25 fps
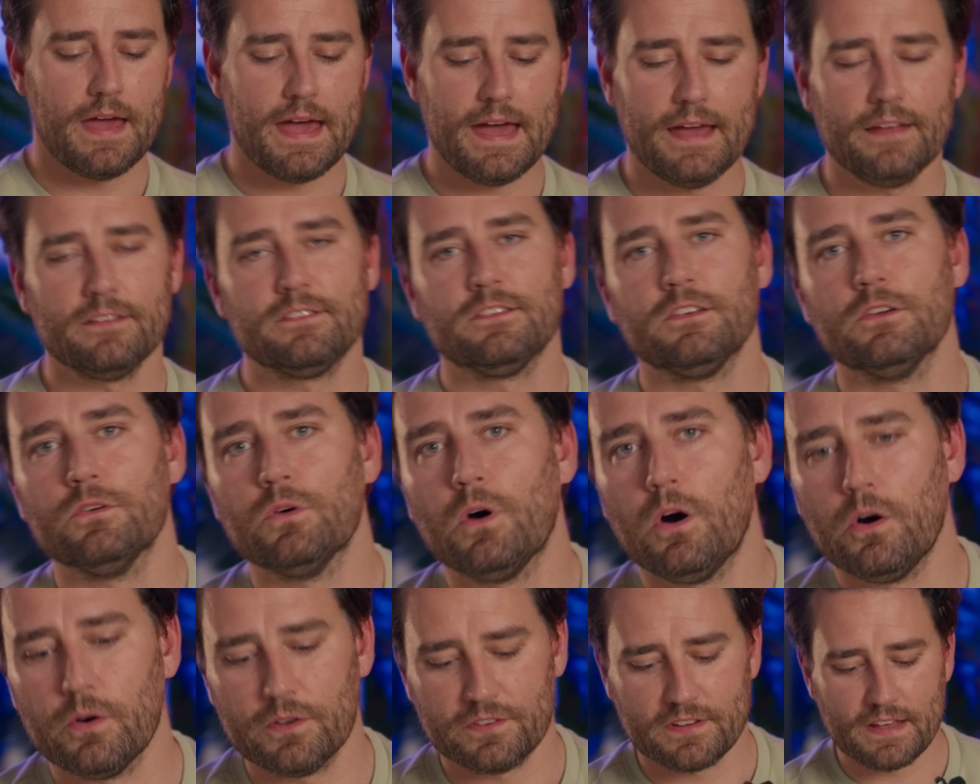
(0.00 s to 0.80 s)
as you
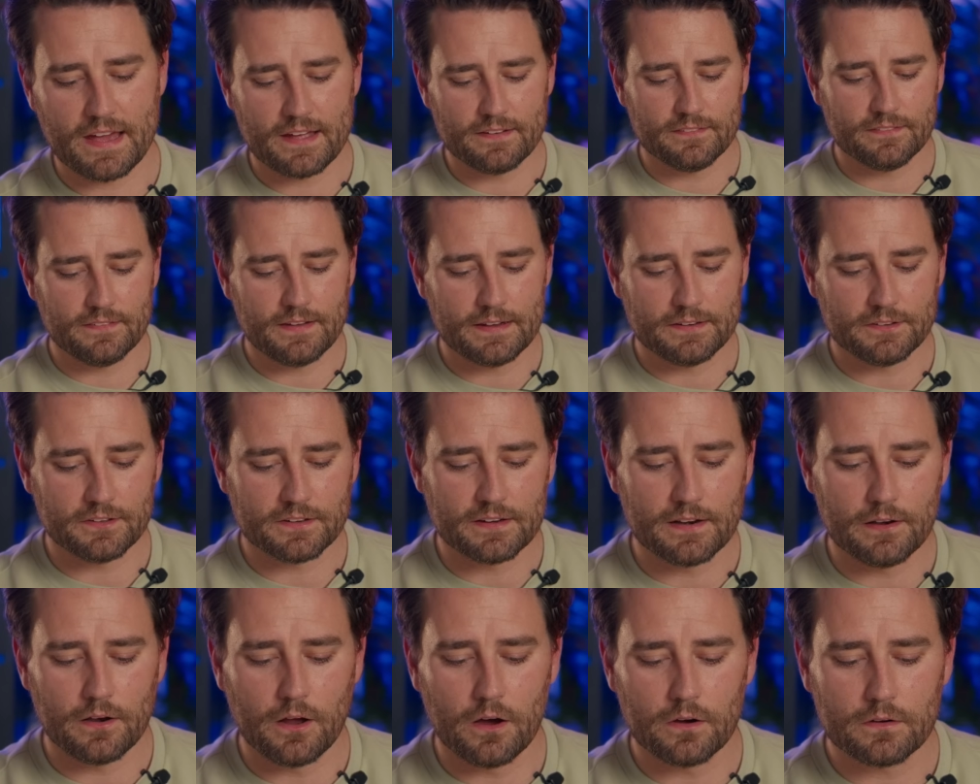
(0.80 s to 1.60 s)
always had that you
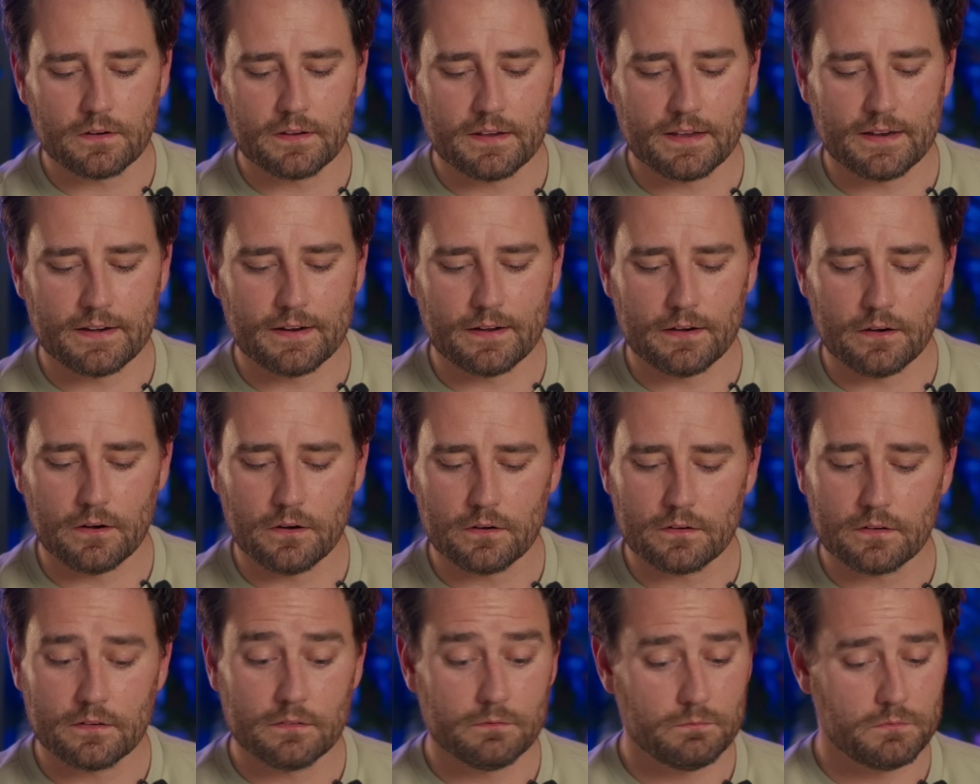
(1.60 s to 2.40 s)
can lock and
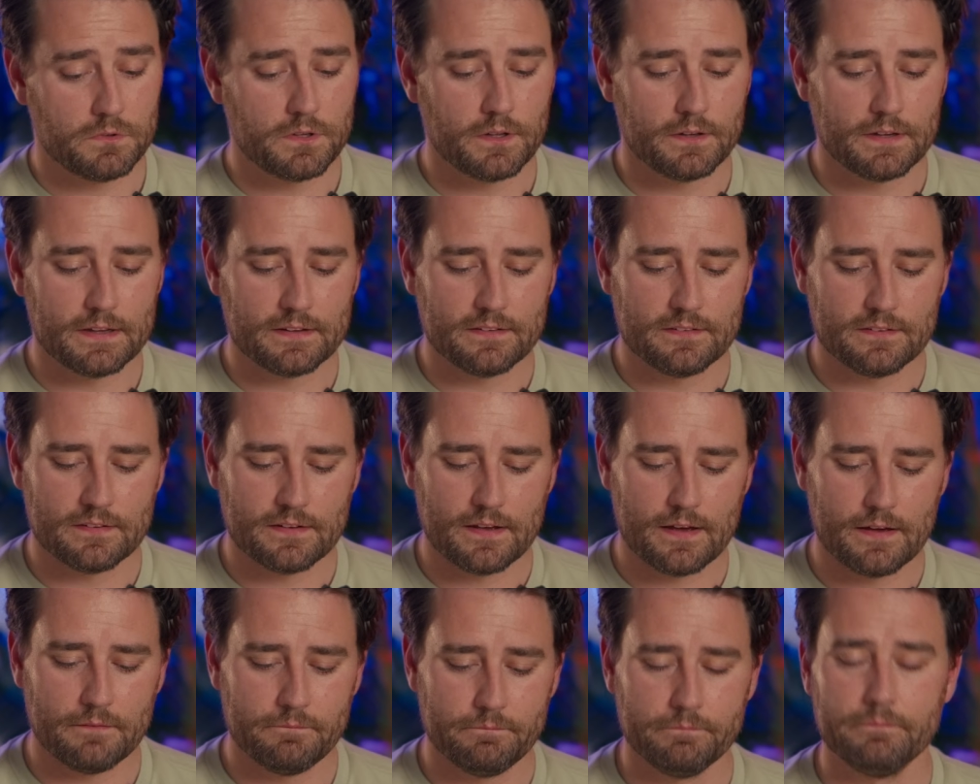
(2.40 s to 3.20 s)
unlock. So that's
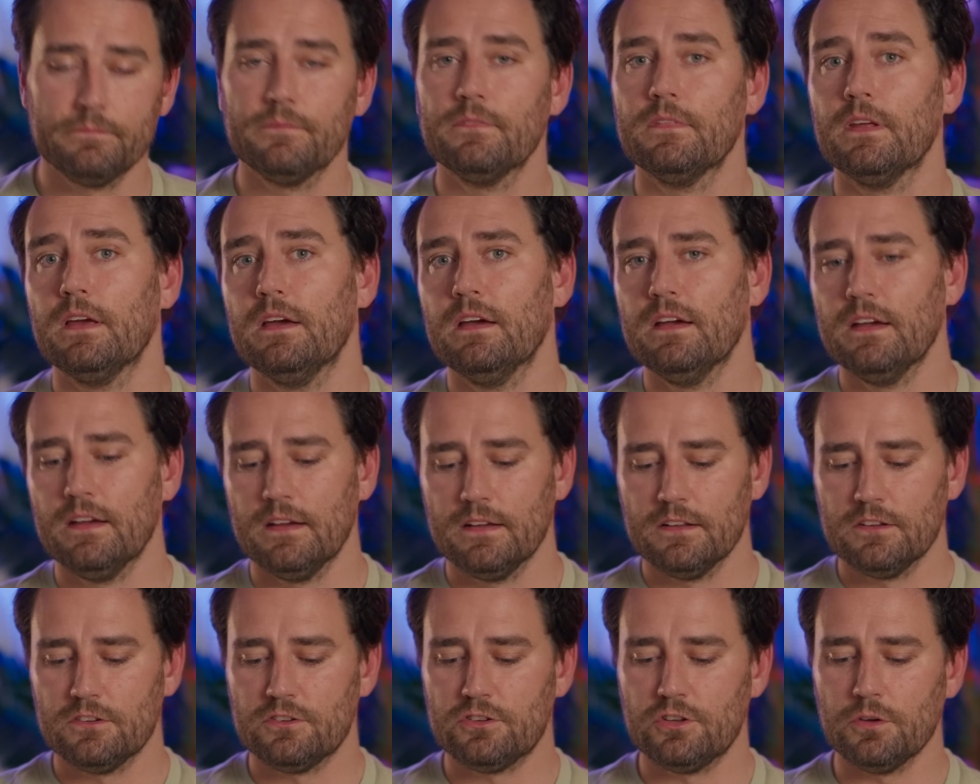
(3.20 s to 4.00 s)
uh,
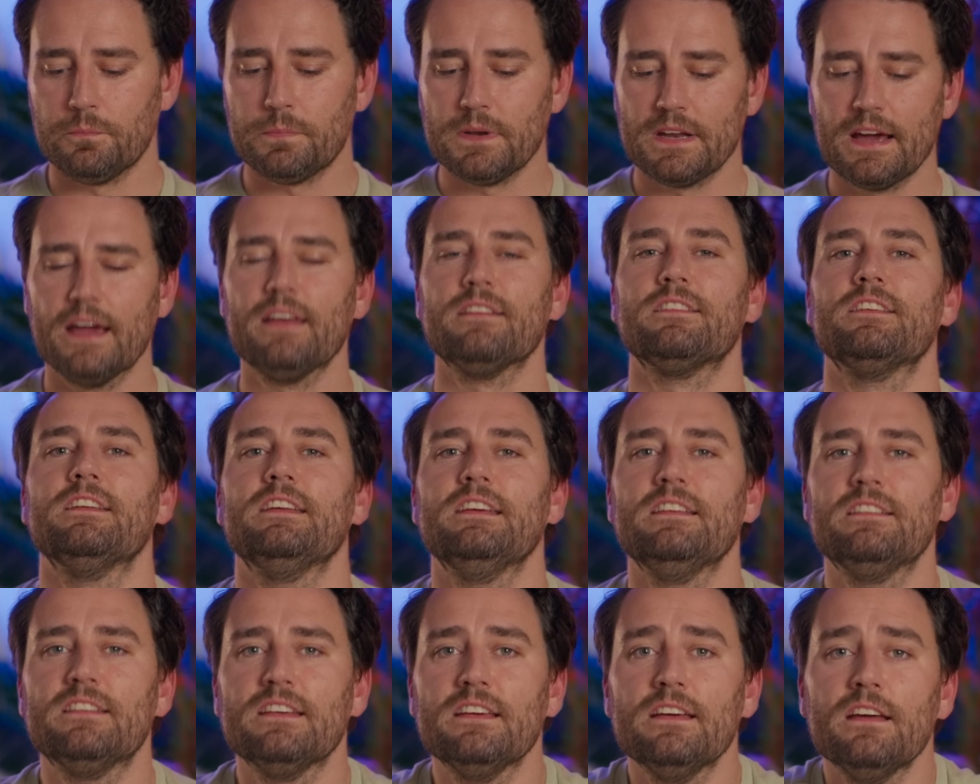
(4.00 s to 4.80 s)
super nice and
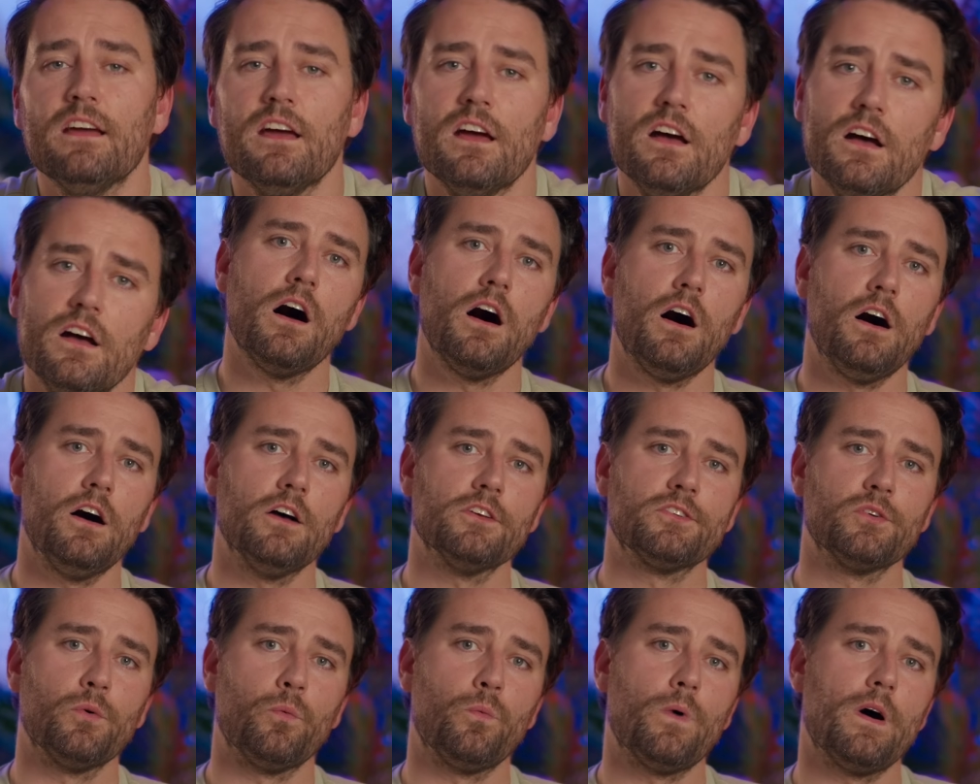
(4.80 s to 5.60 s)
easy.
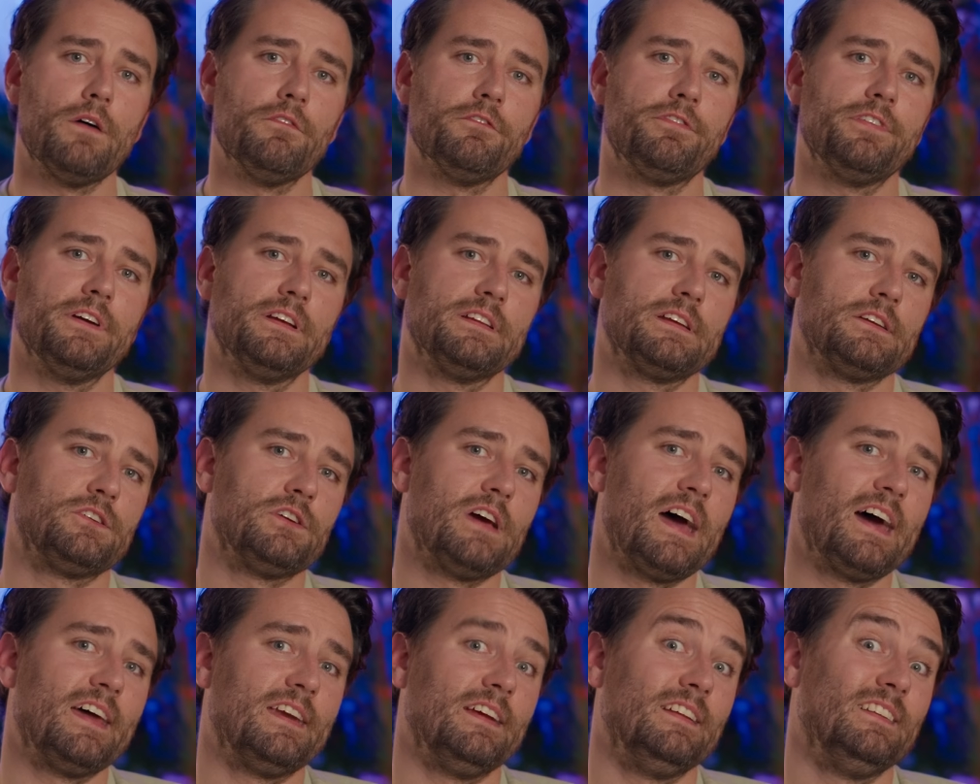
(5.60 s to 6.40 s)
Also one thing that
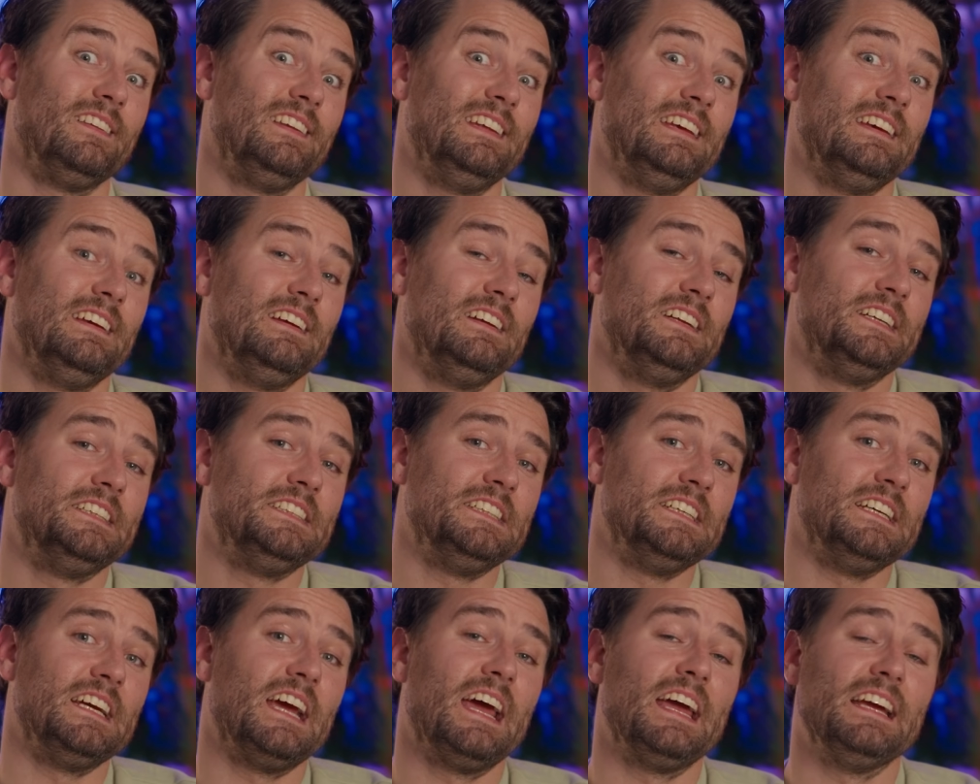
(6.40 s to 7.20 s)
you had in the
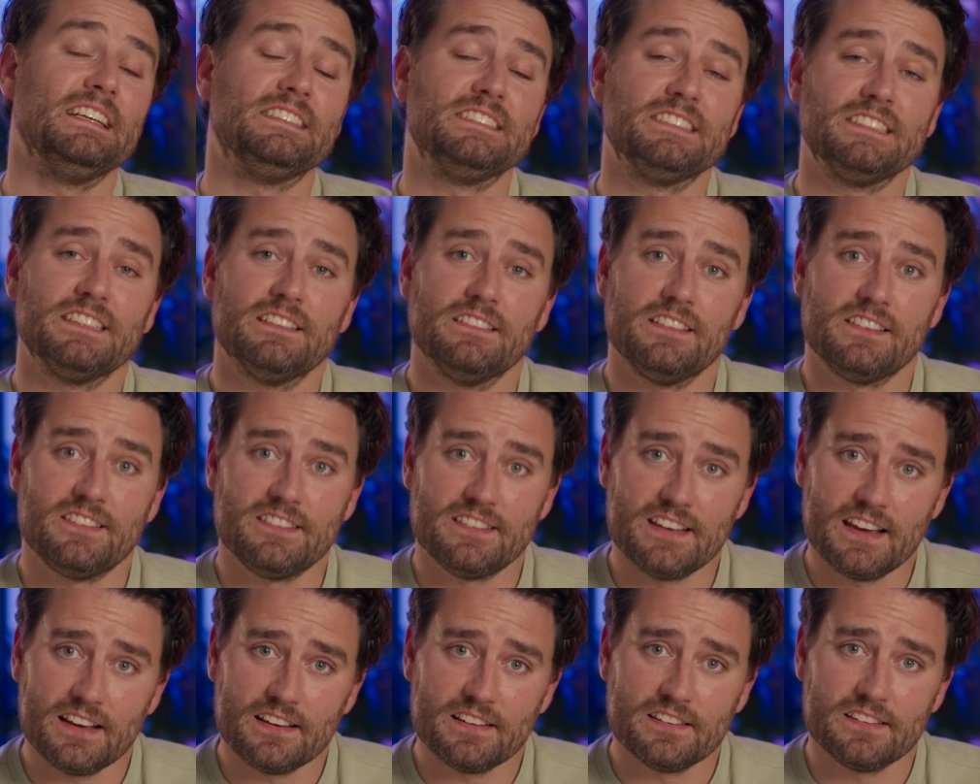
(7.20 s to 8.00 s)

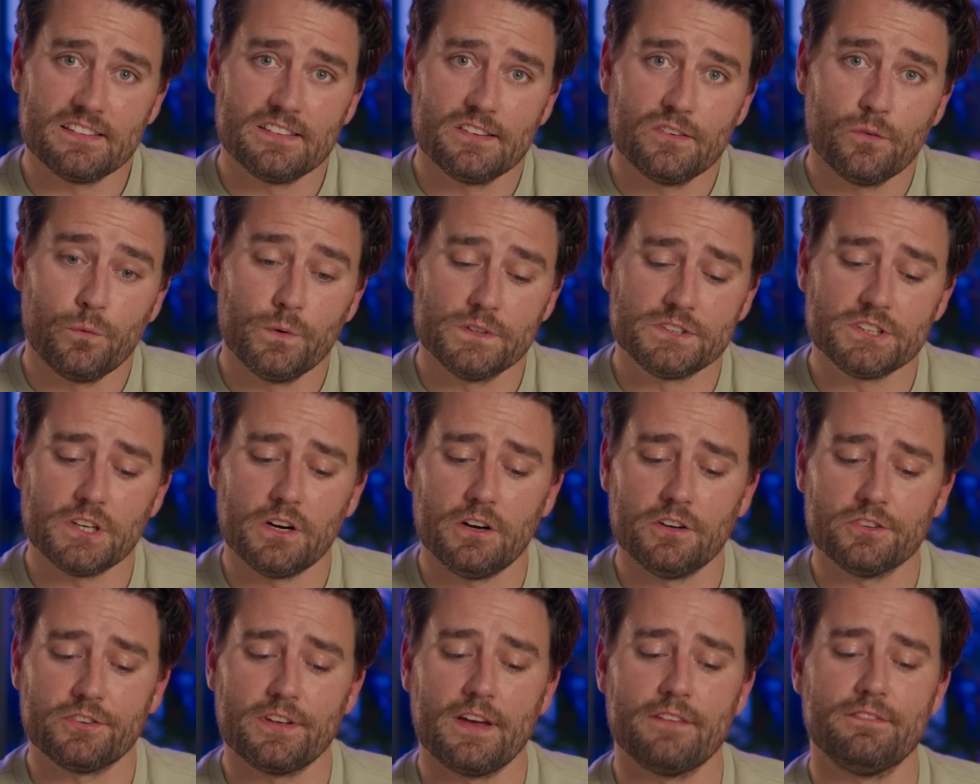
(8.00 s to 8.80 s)
GH6, which you
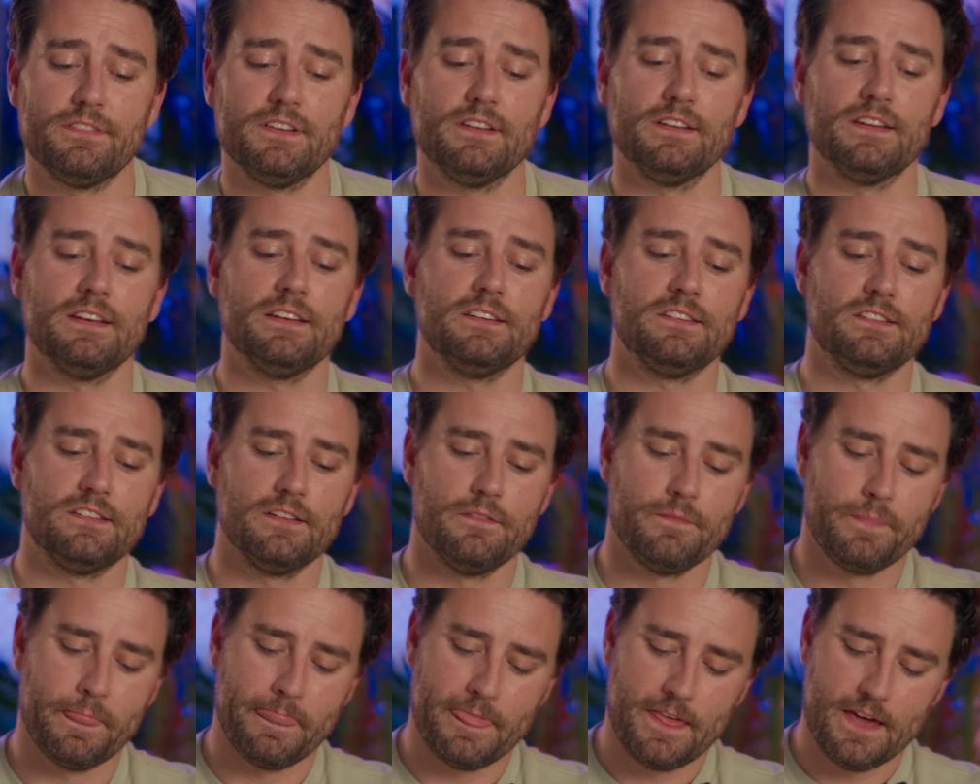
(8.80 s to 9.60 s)
also have in
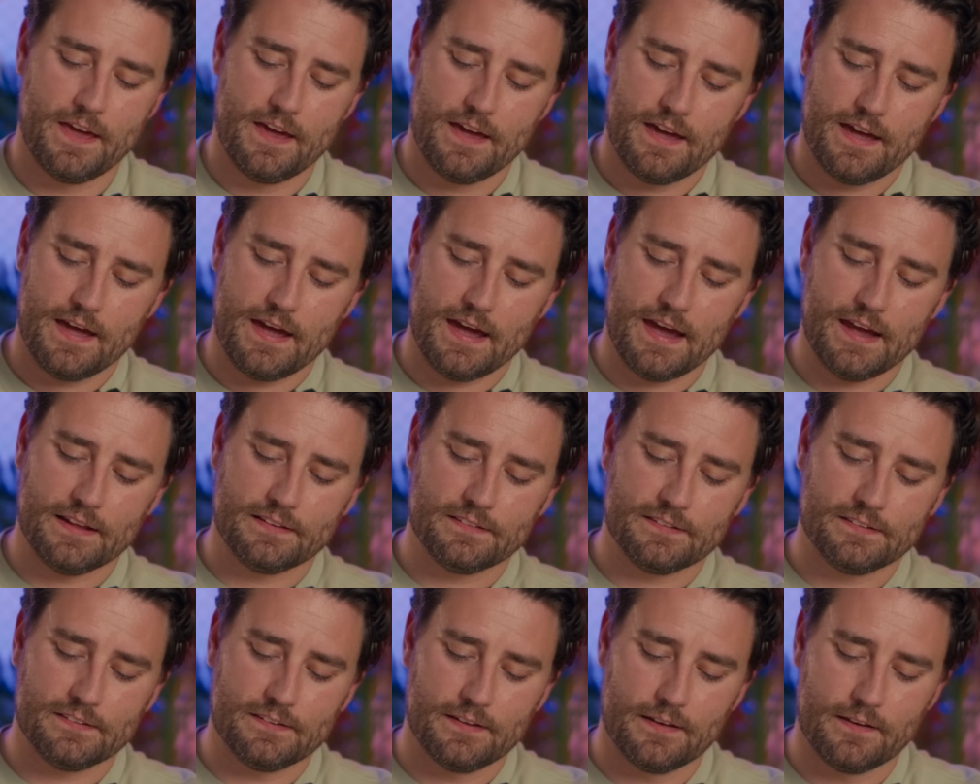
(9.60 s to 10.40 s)
this,
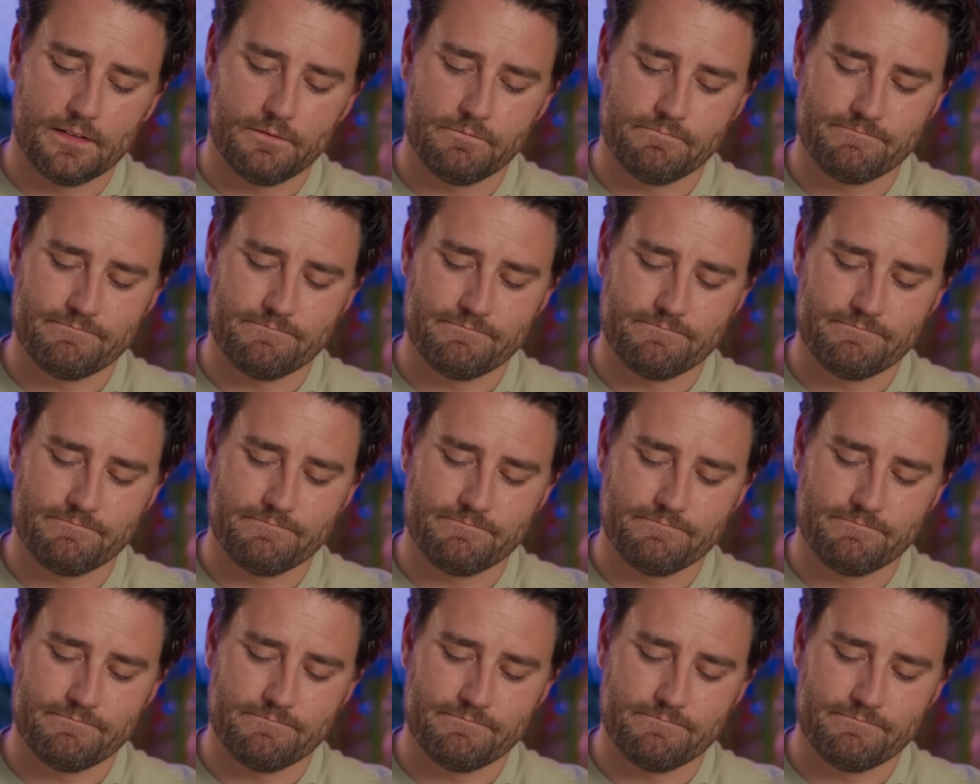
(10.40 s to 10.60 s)
it's